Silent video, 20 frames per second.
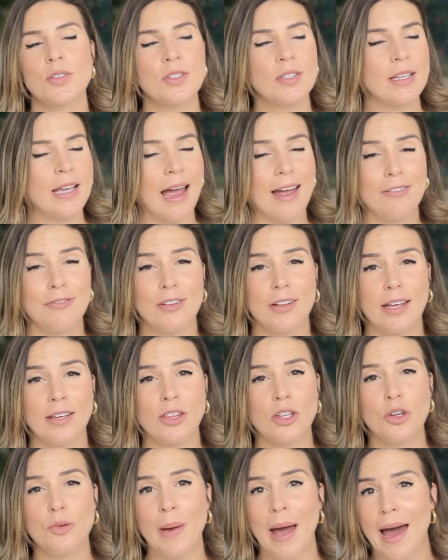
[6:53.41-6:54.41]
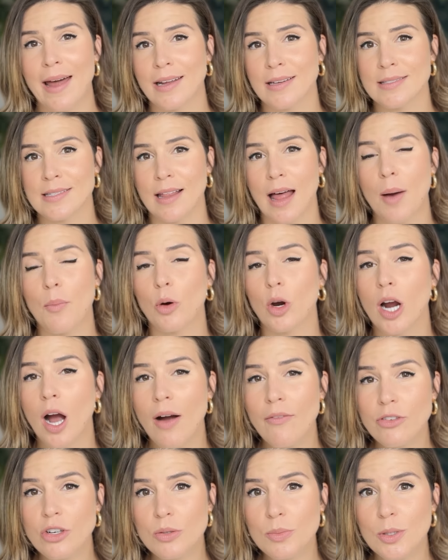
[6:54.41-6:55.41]
Personally, I feel like the new padding's a lot more
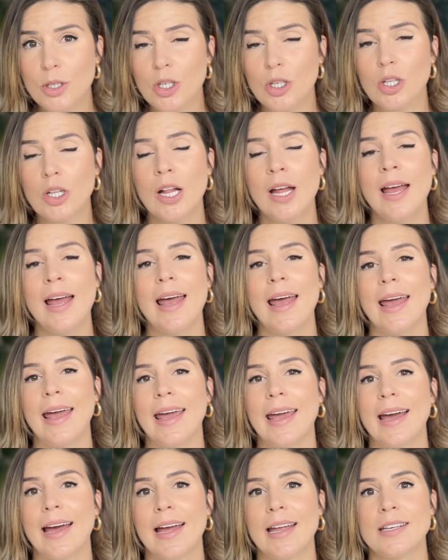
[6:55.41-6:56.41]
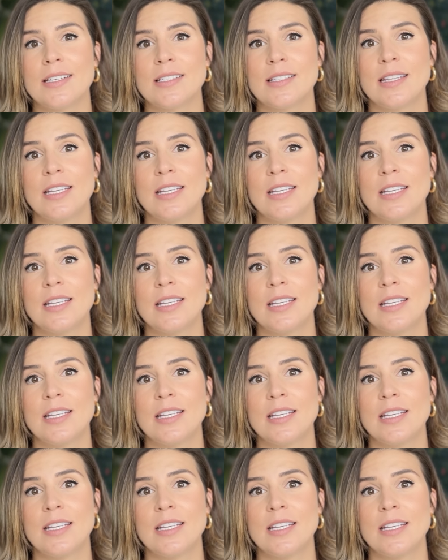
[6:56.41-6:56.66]
comfortable, and